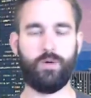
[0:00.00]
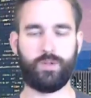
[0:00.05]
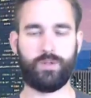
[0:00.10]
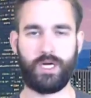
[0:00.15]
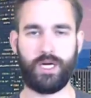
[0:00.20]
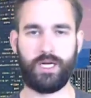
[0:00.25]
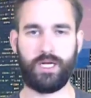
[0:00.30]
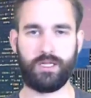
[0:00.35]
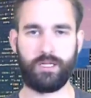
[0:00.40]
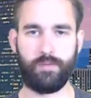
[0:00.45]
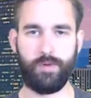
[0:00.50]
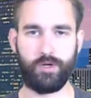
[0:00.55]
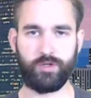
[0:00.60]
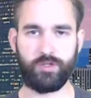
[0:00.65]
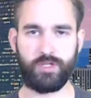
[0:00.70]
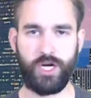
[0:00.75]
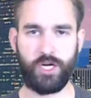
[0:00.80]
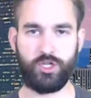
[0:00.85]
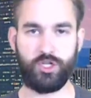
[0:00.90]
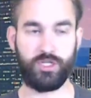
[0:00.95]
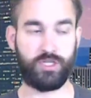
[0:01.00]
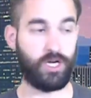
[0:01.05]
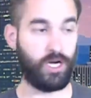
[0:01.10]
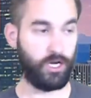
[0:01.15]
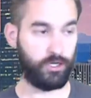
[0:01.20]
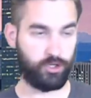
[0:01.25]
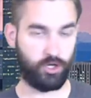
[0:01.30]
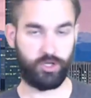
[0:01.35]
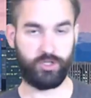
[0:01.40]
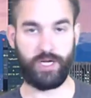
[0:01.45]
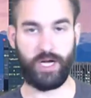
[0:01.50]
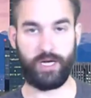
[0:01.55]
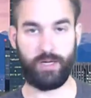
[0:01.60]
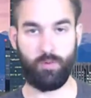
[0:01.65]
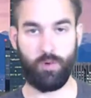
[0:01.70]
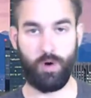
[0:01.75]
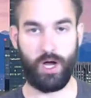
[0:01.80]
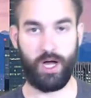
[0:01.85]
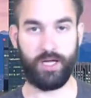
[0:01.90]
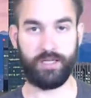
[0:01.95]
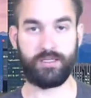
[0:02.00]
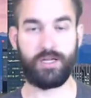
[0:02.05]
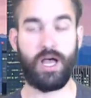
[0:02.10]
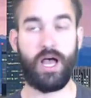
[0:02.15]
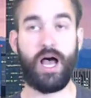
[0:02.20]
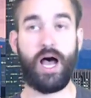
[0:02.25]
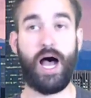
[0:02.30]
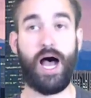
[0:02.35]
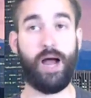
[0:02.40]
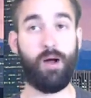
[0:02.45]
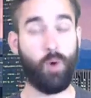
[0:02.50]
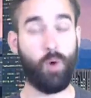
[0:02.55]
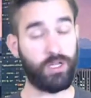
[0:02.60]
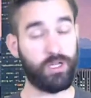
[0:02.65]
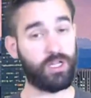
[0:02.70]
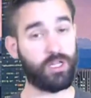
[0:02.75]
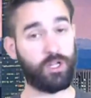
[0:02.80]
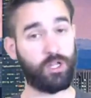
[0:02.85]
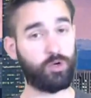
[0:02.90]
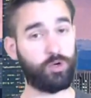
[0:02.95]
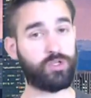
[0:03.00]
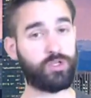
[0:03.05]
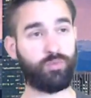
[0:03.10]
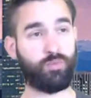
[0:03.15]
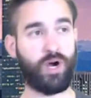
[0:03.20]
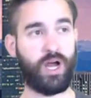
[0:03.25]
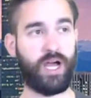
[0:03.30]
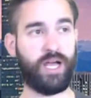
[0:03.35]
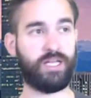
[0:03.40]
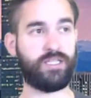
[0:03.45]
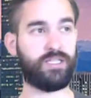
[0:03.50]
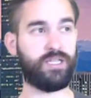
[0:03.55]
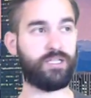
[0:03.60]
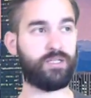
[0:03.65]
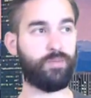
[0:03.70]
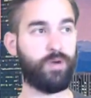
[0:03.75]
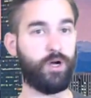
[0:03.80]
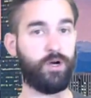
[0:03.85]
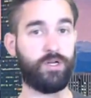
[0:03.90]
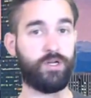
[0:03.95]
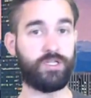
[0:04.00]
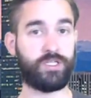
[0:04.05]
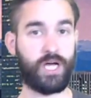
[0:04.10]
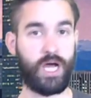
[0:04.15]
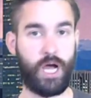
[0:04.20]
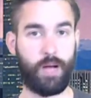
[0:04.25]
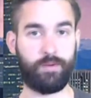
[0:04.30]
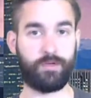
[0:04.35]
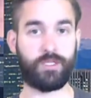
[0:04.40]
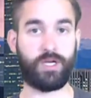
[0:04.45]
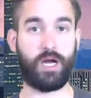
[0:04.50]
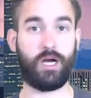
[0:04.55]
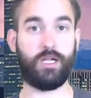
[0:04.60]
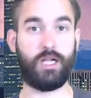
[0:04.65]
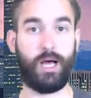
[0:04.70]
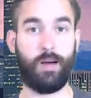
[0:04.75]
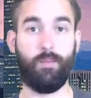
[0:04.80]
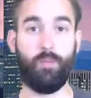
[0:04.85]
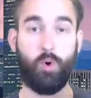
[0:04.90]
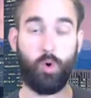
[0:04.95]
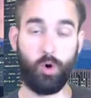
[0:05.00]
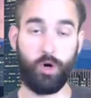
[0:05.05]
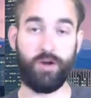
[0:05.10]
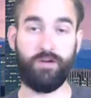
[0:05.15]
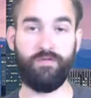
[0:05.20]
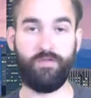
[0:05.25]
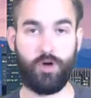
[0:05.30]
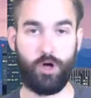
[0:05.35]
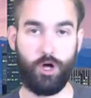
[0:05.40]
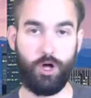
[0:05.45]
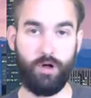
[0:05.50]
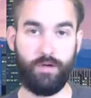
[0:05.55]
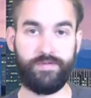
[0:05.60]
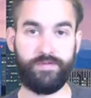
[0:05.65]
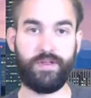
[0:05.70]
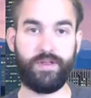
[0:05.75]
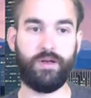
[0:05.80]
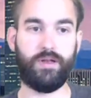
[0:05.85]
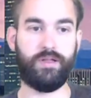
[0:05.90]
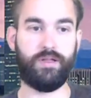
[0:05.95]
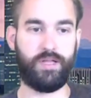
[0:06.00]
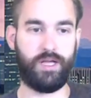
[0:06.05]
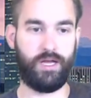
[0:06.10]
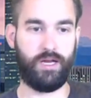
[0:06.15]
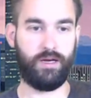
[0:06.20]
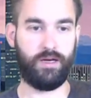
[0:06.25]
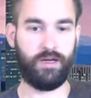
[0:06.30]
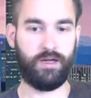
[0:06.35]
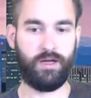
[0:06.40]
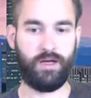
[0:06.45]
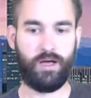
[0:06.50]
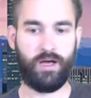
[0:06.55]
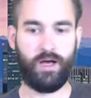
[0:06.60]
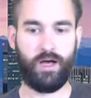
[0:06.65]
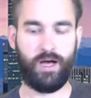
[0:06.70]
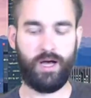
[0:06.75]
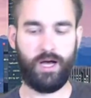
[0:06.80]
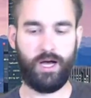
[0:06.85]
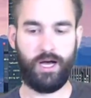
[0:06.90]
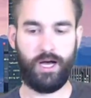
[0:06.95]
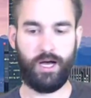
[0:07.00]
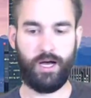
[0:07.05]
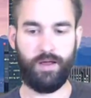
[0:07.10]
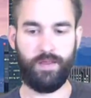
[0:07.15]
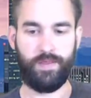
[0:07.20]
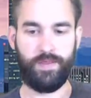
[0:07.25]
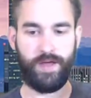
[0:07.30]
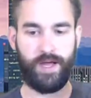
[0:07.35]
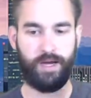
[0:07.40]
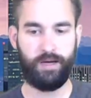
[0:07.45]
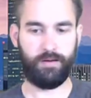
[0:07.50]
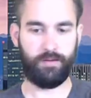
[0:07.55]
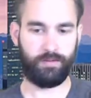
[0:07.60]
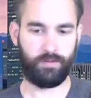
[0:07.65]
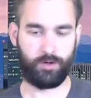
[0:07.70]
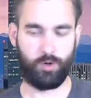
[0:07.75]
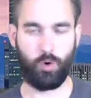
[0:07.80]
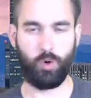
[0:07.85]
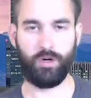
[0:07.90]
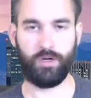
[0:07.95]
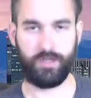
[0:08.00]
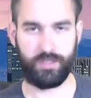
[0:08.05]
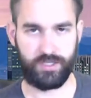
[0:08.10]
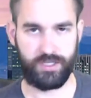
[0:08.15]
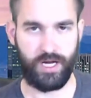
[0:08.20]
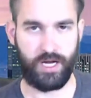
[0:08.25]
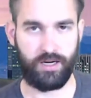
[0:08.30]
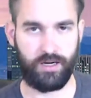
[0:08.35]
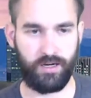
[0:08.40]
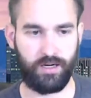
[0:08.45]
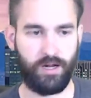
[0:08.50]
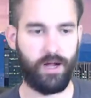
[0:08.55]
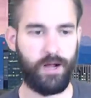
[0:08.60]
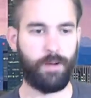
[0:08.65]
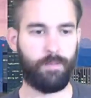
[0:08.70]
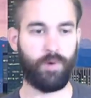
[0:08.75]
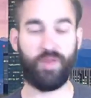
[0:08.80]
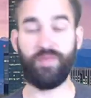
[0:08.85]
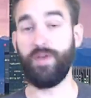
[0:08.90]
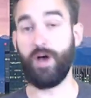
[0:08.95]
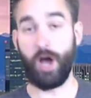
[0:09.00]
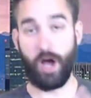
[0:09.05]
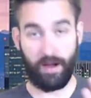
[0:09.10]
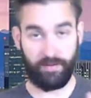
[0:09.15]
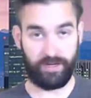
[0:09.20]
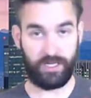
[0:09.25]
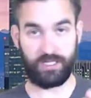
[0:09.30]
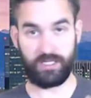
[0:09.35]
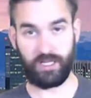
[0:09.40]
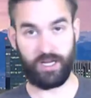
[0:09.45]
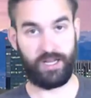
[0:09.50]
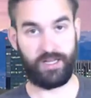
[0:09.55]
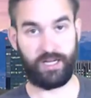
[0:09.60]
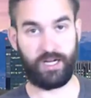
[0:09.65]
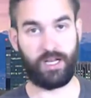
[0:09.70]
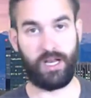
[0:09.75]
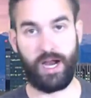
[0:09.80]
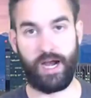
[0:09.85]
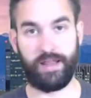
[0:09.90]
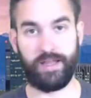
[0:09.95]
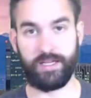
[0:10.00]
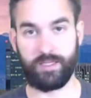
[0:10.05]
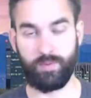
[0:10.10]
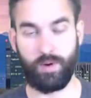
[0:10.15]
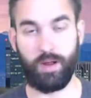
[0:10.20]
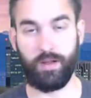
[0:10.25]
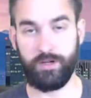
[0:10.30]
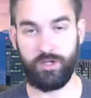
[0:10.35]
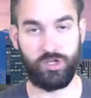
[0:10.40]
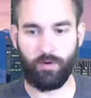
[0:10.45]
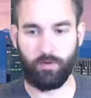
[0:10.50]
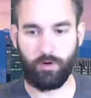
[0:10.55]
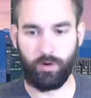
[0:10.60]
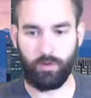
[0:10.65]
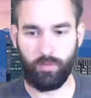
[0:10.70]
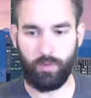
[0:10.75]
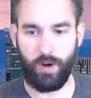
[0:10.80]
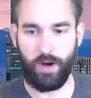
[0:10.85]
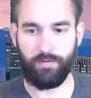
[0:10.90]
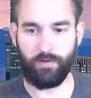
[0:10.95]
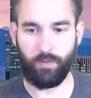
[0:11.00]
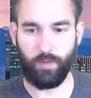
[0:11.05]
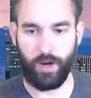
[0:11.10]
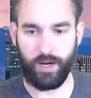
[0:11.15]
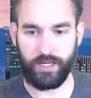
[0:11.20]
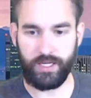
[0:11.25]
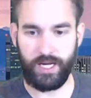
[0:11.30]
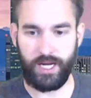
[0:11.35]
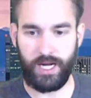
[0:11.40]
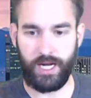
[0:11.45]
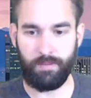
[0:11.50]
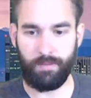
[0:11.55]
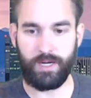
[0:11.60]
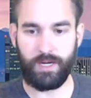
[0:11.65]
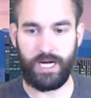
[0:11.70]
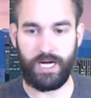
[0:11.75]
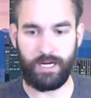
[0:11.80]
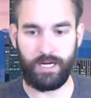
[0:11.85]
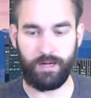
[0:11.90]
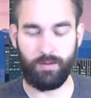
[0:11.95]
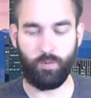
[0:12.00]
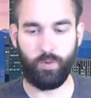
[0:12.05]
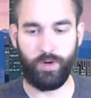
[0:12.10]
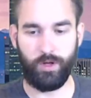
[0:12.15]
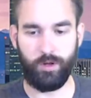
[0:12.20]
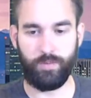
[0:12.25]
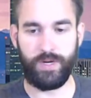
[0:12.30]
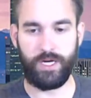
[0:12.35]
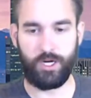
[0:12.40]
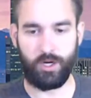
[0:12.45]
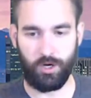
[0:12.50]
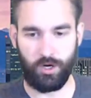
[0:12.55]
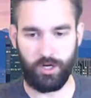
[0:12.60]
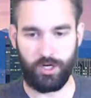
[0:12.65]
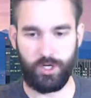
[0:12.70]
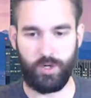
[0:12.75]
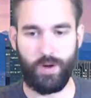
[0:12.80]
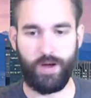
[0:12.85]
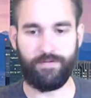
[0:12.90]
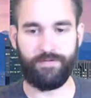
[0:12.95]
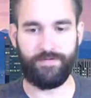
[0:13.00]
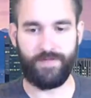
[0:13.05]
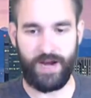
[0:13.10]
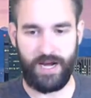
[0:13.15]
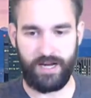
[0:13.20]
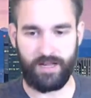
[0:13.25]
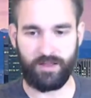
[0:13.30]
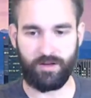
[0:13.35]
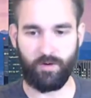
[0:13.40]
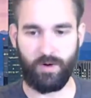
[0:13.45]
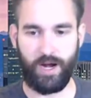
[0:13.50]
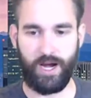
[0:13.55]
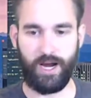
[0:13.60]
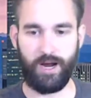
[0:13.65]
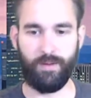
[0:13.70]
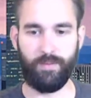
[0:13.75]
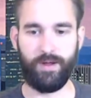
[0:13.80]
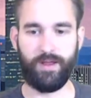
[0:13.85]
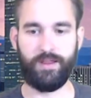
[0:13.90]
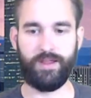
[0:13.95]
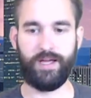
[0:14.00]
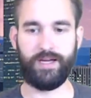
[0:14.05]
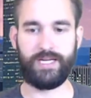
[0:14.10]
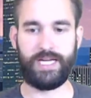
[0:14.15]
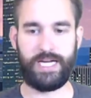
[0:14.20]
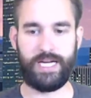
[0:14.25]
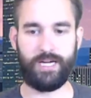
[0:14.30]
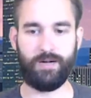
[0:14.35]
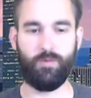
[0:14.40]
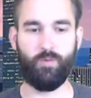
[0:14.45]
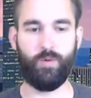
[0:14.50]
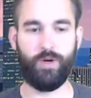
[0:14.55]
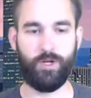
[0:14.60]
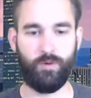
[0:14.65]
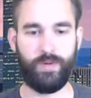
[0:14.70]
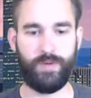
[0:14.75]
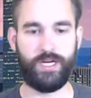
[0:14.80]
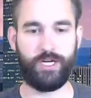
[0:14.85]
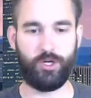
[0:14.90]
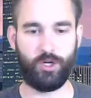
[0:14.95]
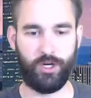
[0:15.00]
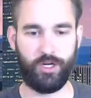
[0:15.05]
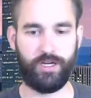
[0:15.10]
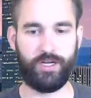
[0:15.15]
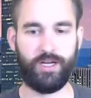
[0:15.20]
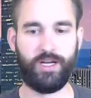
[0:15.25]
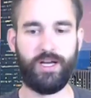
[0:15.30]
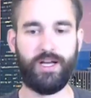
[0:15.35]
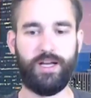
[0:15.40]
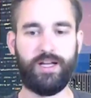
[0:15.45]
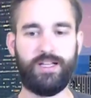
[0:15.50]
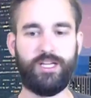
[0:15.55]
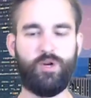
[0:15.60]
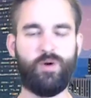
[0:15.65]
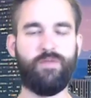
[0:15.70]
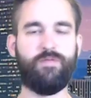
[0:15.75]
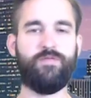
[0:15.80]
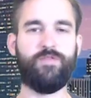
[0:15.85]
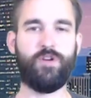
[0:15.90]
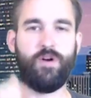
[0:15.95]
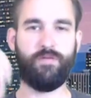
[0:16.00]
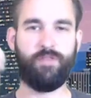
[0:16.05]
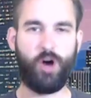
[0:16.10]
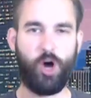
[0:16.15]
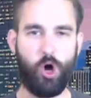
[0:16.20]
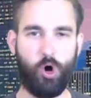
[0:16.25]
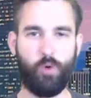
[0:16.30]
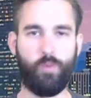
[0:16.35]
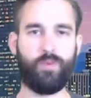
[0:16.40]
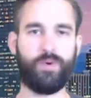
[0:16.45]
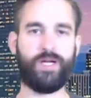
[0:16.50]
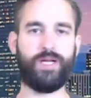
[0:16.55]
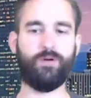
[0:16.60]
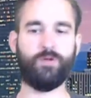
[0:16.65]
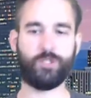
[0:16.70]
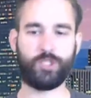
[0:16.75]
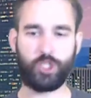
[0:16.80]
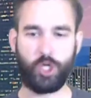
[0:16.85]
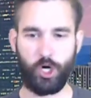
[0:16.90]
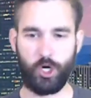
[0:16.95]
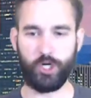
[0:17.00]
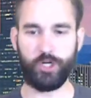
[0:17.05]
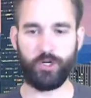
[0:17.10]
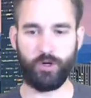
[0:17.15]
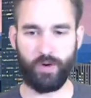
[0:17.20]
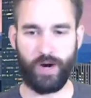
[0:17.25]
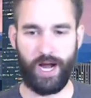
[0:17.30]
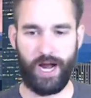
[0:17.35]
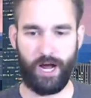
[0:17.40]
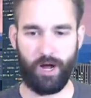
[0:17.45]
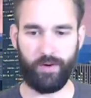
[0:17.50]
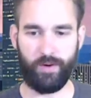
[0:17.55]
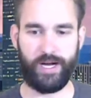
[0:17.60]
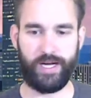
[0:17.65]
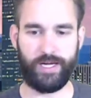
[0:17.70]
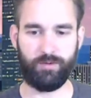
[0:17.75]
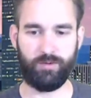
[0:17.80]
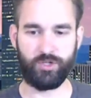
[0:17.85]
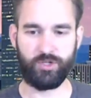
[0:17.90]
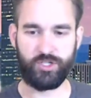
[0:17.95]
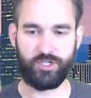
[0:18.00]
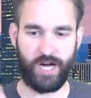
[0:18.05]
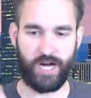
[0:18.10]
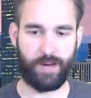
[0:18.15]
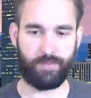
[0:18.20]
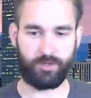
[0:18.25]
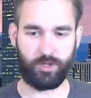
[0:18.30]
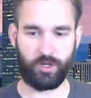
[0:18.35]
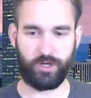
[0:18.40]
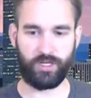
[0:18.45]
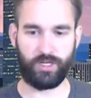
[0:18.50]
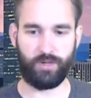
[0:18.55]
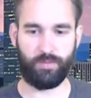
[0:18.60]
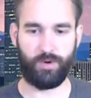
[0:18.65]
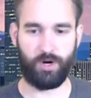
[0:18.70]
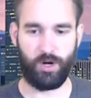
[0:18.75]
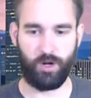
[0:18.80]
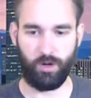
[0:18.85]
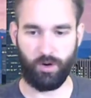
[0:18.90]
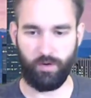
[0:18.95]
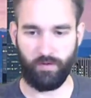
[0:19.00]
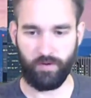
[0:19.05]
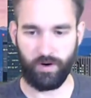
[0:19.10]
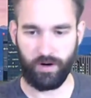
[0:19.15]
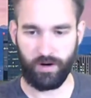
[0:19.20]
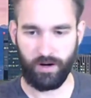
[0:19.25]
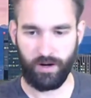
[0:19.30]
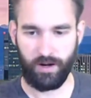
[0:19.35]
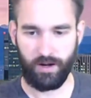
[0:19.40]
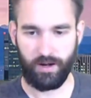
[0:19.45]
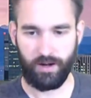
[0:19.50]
who was going to get the most touches, and it turns out he was. I was a little surprised that Demaryius Thomas got a lot more involved than Cortland Sutton. But obviously, I think a lot of that's probably we have a run game. Keenum will be good. You have faith, Graham, that Keenum will be good. You have hope. He will turn it around, and he will stop turning the ball over.